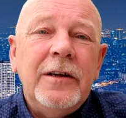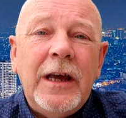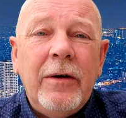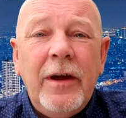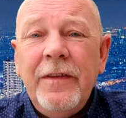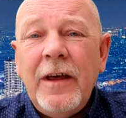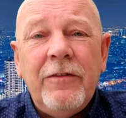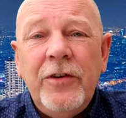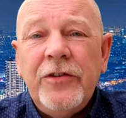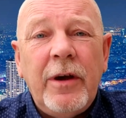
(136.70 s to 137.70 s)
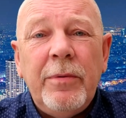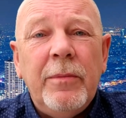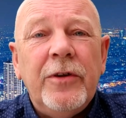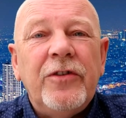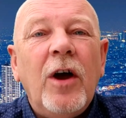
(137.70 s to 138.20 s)
Now, in that first couple
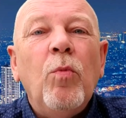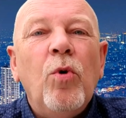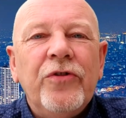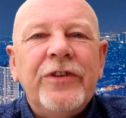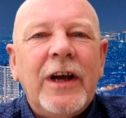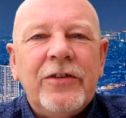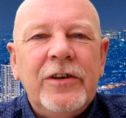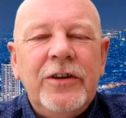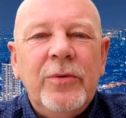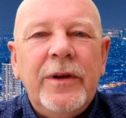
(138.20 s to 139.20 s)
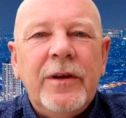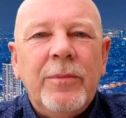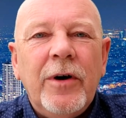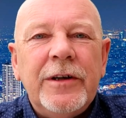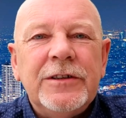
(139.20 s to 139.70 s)
of months, I wasn't actually doing the
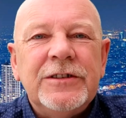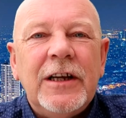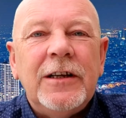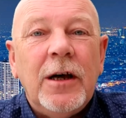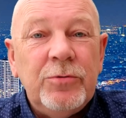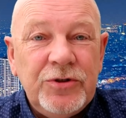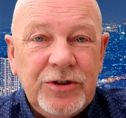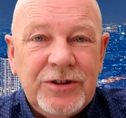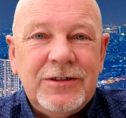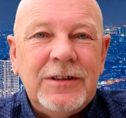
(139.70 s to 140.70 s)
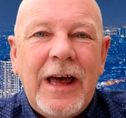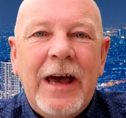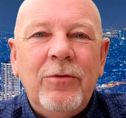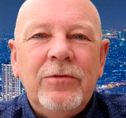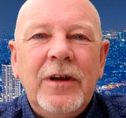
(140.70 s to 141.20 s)
buying and selling. I was just
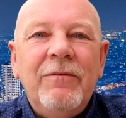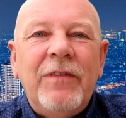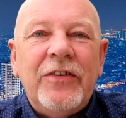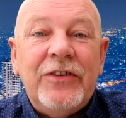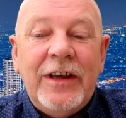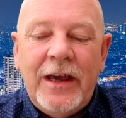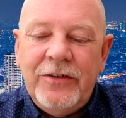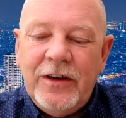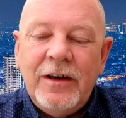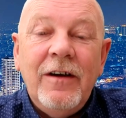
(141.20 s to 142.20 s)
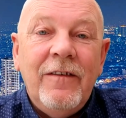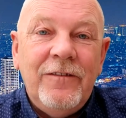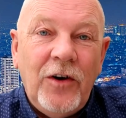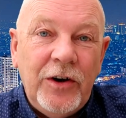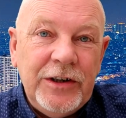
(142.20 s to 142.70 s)
out investigating,
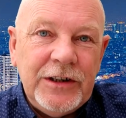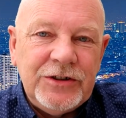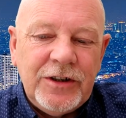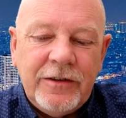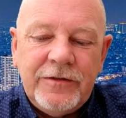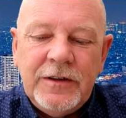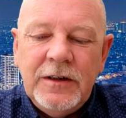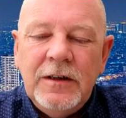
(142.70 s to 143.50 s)
finding stuff.